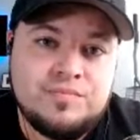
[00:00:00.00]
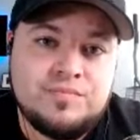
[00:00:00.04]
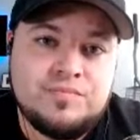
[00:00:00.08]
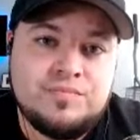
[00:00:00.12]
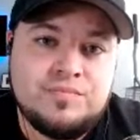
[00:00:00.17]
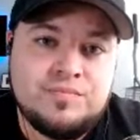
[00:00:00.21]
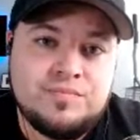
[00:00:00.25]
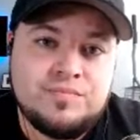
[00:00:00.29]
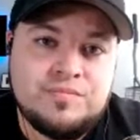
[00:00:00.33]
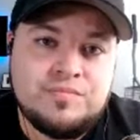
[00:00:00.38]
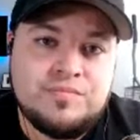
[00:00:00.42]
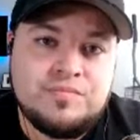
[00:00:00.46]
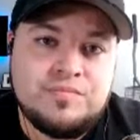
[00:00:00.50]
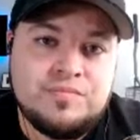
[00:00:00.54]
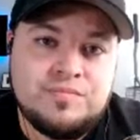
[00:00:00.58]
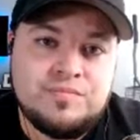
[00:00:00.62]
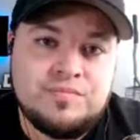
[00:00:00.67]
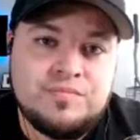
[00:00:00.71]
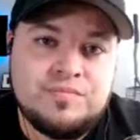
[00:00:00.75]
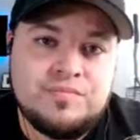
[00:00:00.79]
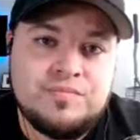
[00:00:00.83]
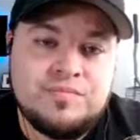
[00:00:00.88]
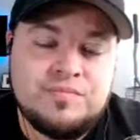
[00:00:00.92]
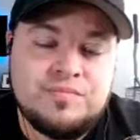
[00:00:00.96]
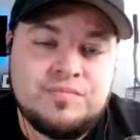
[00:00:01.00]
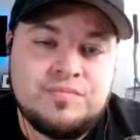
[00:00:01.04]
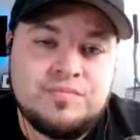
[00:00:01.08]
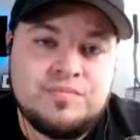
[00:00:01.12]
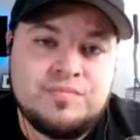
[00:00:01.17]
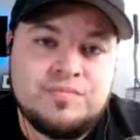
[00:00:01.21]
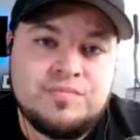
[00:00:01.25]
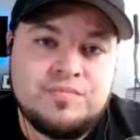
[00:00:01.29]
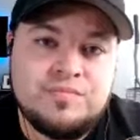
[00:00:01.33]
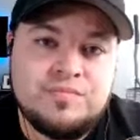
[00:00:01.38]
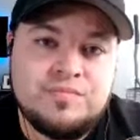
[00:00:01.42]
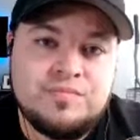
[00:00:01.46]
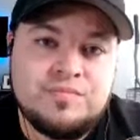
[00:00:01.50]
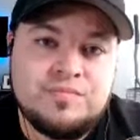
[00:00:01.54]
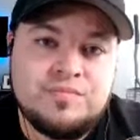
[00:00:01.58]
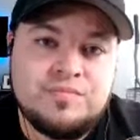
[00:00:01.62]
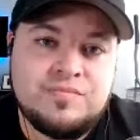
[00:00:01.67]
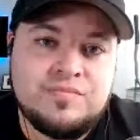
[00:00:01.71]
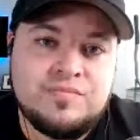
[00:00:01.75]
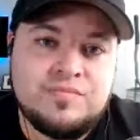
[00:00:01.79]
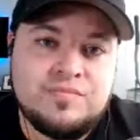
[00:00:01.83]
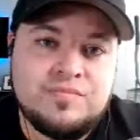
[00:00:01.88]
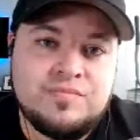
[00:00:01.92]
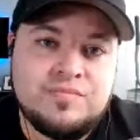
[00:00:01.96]

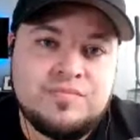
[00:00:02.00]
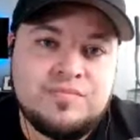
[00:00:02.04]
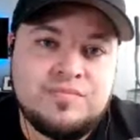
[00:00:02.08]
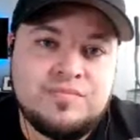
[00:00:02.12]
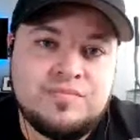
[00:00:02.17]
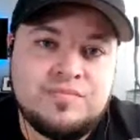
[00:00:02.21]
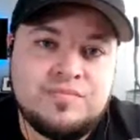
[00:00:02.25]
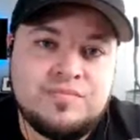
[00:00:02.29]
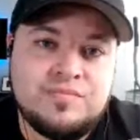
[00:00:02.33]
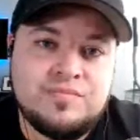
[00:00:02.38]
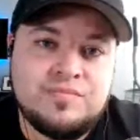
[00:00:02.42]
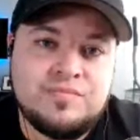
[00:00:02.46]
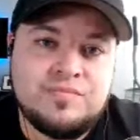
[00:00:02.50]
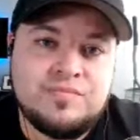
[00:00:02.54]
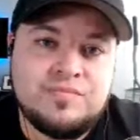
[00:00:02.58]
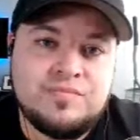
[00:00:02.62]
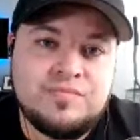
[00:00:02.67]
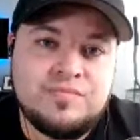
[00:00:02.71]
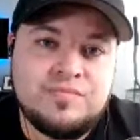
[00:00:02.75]
[no speech]